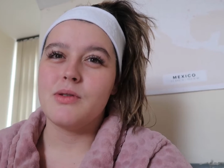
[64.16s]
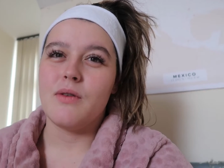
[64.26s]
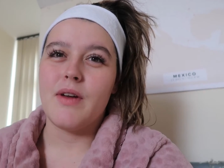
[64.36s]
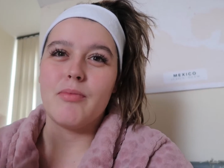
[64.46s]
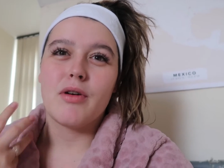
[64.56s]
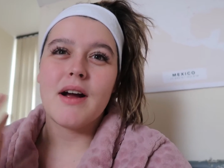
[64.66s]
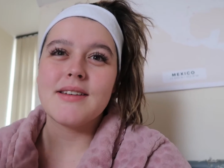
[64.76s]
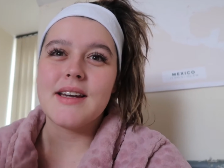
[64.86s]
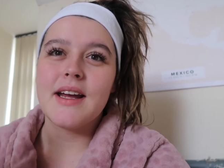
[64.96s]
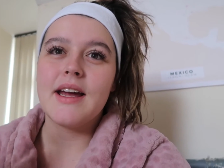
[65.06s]
sort of like
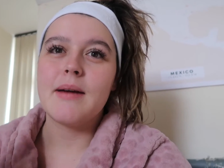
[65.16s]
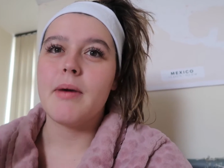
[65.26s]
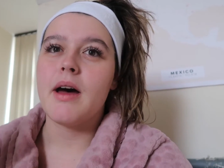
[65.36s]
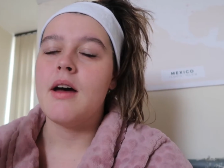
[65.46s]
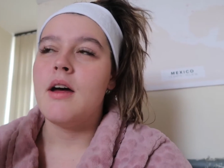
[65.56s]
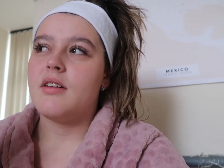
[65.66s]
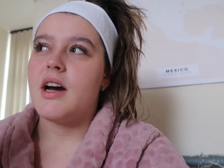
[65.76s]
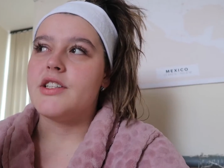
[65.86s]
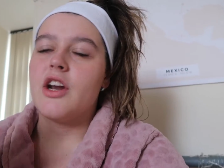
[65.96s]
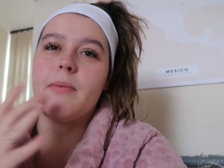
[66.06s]
procrastinating, but
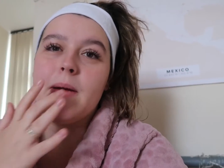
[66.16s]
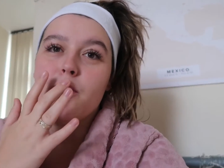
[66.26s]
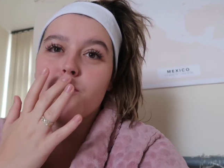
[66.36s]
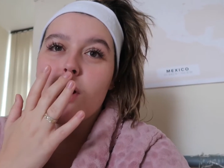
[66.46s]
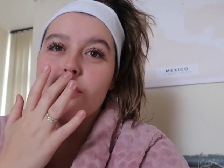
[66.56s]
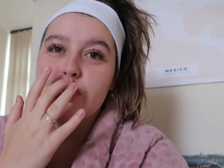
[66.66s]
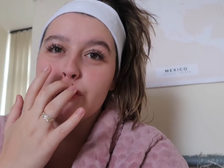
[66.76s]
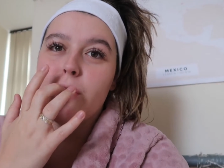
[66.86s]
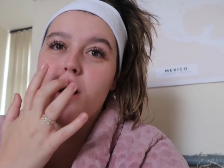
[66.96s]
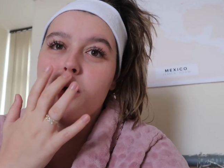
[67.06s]
I don't know, people would rather
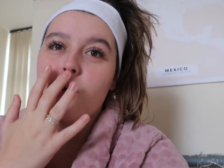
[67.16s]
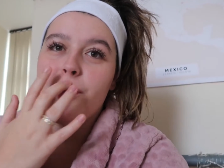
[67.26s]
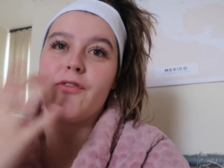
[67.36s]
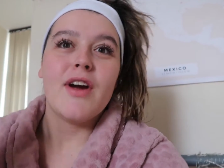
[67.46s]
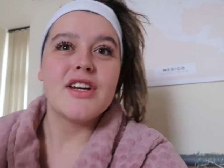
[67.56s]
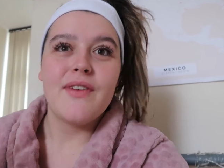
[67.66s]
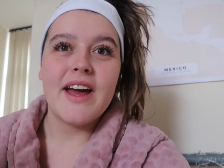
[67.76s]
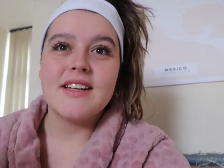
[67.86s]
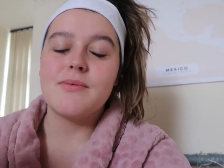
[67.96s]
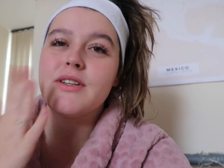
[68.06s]
do work with a fresh
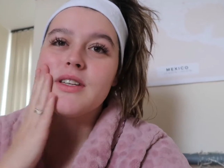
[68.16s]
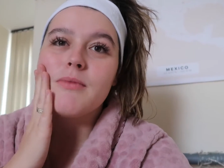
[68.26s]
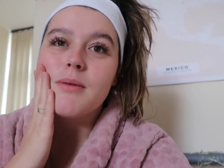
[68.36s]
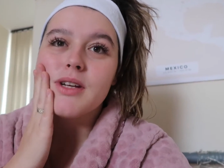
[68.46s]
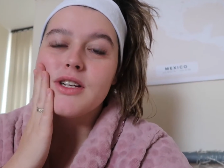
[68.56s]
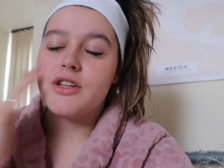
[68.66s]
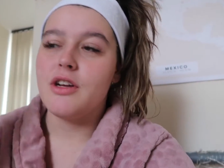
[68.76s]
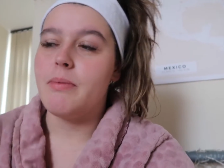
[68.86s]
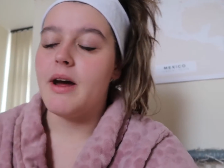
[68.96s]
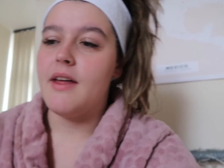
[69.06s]
face, which sometimes I
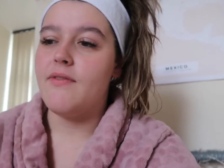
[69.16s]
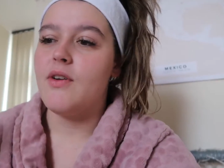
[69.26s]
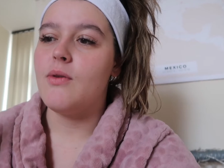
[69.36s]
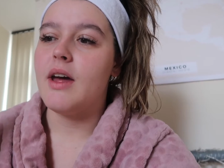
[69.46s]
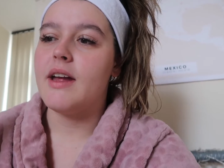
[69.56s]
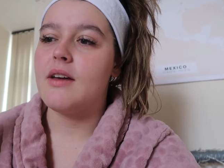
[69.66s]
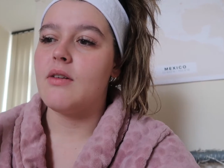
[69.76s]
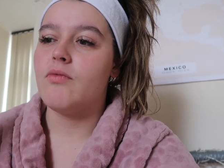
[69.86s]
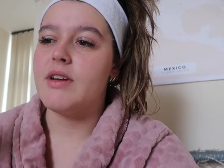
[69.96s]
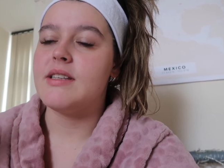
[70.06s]
do, but I feel
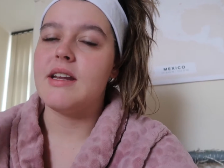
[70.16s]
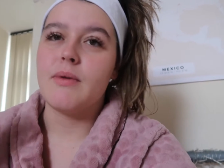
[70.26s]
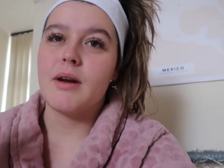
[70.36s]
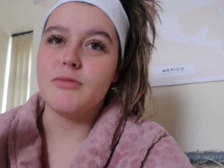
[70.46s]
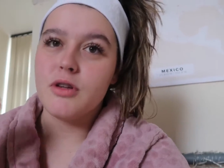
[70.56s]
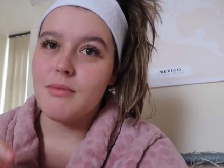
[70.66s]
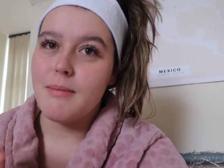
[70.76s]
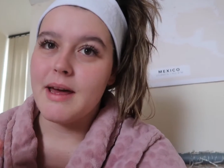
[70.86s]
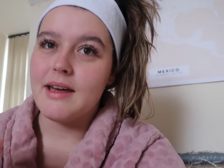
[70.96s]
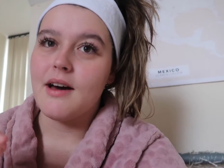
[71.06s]
like recently when I'm doing
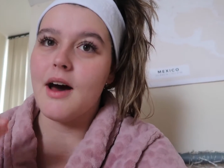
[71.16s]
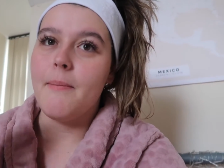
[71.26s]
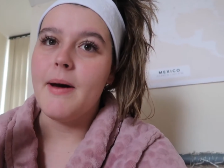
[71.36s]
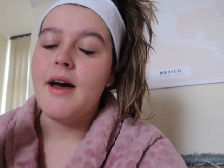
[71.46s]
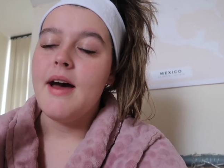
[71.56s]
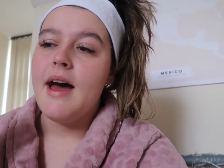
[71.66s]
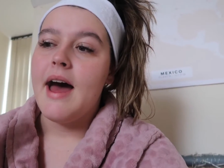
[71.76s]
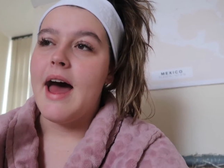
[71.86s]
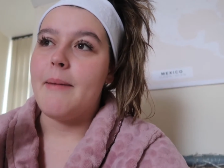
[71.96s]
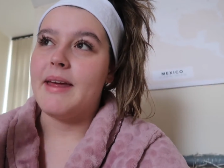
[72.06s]
my makeup
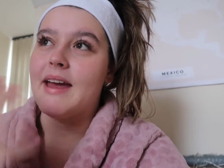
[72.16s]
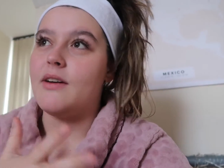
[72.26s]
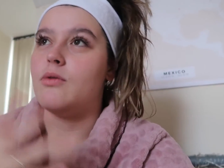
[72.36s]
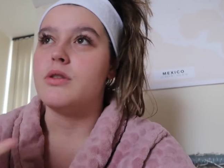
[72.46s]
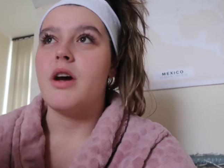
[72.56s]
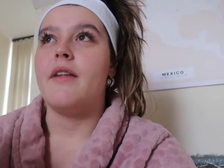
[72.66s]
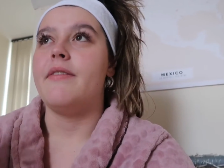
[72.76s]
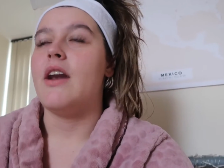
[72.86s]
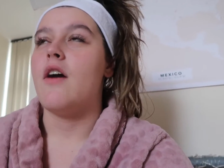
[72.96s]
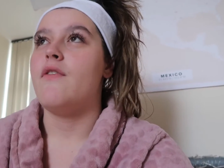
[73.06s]
and get it all
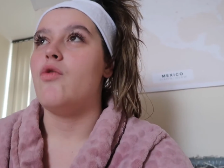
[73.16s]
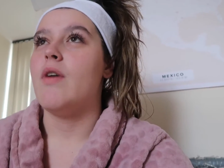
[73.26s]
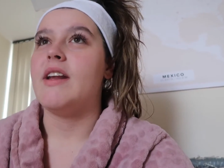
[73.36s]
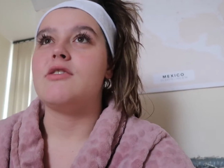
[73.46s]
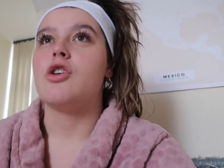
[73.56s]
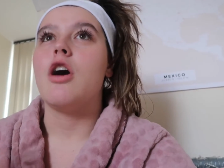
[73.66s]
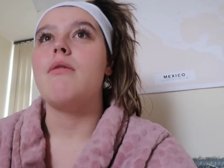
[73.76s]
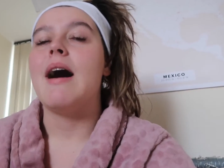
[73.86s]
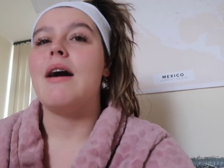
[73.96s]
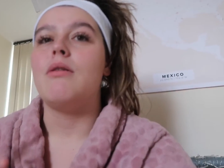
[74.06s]
done, then I feel ready to
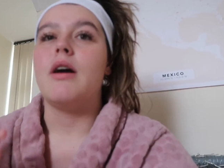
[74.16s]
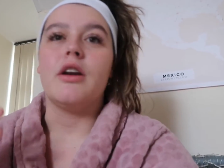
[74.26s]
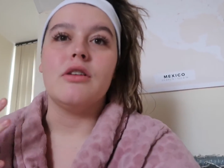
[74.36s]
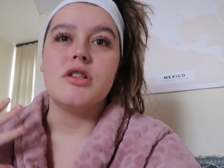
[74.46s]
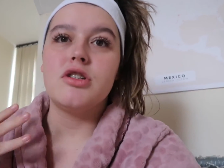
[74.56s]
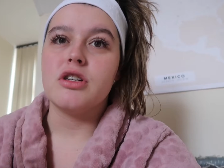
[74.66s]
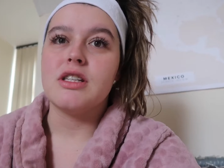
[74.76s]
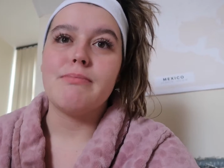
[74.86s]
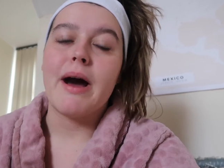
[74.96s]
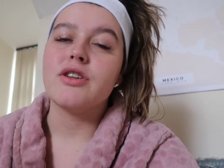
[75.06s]
go out and
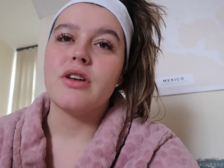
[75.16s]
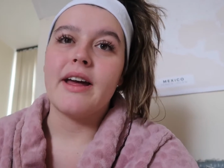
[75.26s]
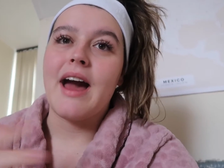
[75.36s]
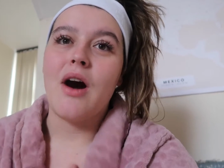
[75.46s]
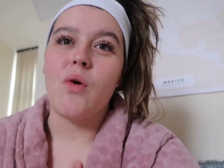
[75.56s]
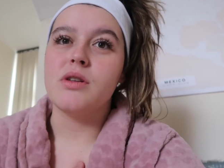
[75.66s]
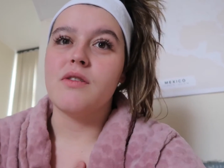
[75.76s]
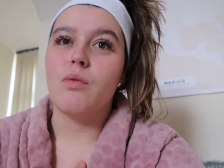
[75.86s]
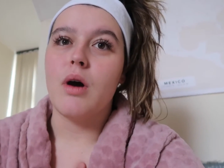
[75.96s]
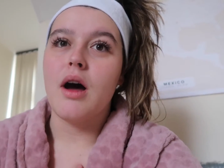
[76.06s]
just smash like hours
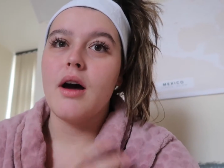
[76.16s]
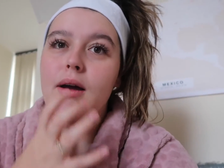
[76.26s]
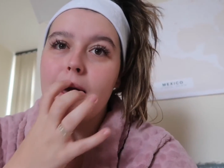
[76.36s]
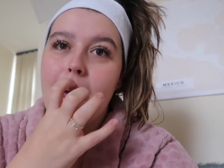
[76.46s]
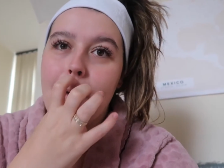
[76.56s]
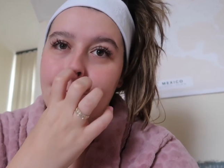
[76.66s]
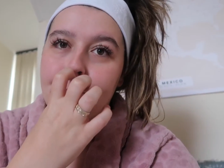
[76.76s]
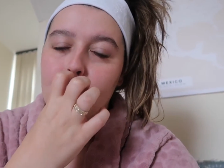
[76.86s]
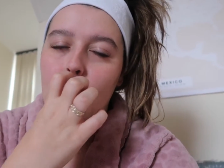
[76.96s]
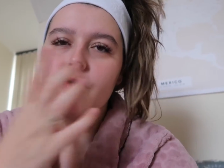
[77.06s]
of work.
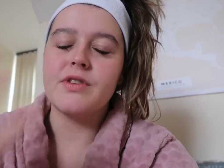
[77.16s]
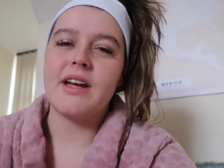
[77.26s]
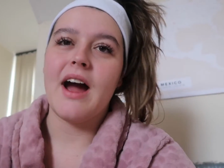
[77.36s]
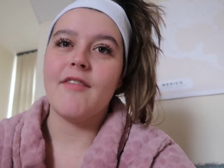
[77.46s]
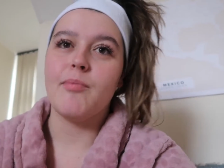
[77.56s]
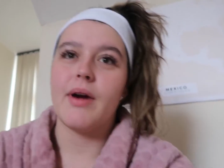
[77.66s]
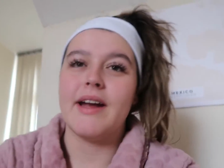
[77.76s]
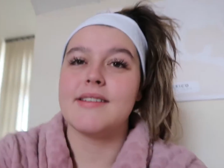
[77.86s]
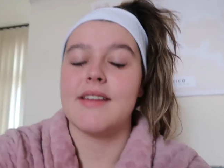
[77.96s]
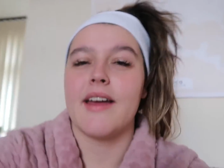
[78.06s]
Obviously I have
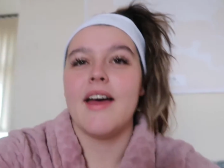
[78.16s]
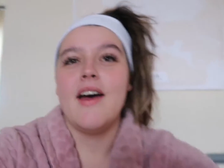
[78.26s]
breaks, like